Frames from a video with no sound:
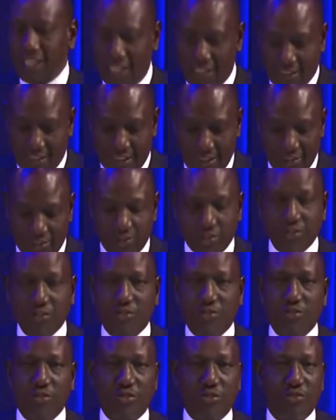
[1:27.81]
at an
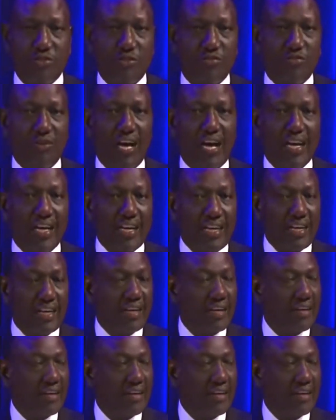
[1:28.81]
institution of learning,